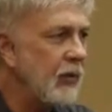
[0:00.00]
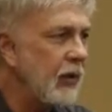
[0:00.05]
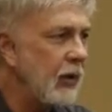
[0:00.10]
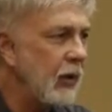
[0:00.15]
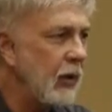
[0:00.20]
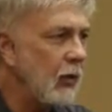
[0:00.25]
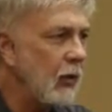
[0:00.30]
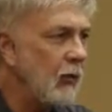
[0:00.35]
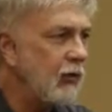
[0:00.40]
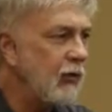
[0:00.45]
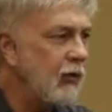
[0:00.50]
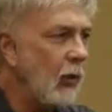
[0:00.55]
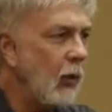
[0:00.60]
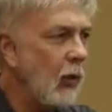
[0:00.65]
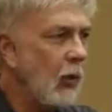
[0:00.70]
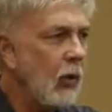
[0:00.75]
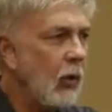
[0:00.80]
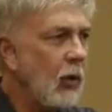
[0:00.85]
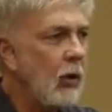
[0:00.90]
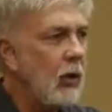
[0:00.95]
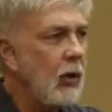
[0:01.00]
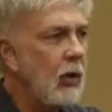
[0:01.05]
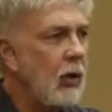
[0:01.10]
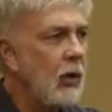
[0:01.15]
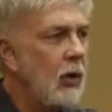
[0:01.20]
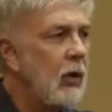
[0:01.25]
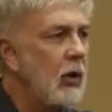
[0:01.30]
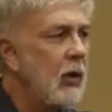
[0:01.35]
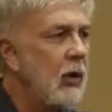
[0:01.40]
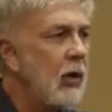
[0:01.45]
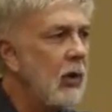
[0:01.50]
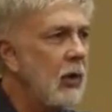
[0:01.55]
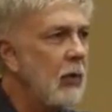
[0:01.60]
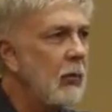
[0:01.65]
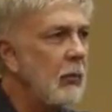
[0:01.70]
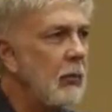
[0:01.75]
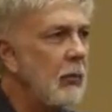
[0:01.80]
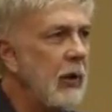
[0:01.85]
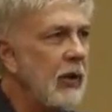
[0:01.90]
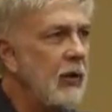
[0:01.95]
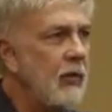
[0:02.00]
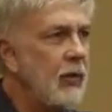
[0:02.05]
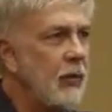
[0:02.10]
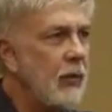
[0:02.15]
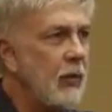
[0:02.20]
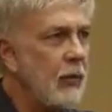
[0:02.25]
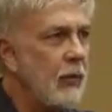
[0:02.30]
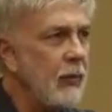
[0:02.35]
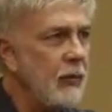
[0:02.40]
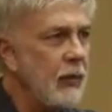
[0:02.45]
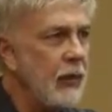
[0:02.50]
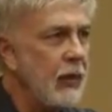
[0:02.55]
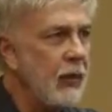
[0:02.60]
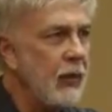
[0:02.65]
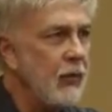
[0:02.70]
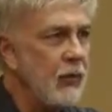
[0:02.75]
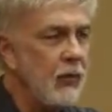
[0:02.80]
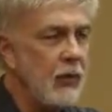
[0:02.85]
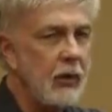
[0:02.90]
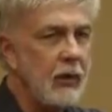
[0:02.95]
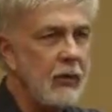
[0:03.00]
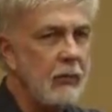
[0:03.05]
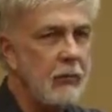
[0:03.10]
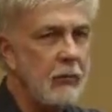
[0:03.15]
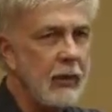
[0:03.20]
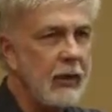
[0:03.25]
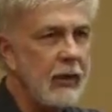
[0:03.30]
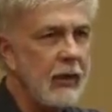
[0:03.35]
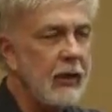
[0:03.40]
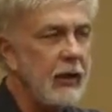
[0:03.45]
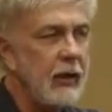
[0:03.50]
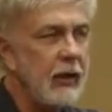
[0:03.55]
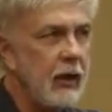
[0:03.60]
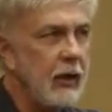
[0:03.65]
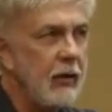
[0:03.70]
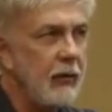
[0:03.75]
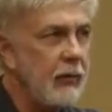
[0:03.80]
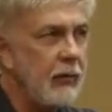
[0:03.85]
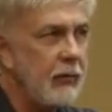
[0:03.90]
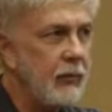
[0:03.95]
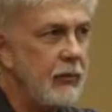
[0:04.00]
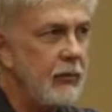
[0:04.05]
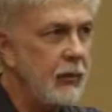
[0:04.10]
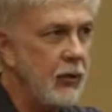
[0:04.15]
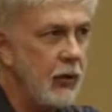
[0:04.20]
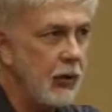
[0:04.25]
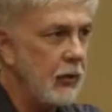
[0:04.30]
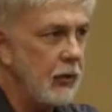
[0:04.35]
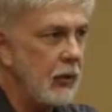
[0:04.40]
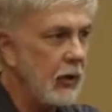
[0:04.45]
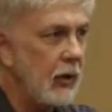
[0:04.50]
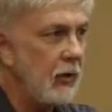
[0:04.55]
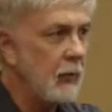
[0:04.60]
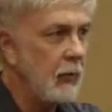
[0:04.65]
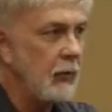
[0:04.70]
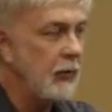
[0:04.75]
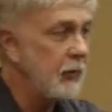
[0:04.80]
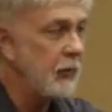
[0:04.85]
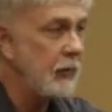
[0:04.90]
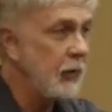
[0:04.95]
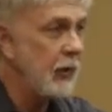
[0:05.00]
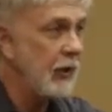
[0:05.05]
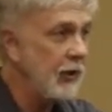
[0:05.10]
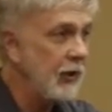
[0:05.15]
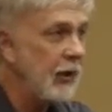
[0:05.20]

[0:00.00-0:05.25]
And there are four major things that BDNF do, what it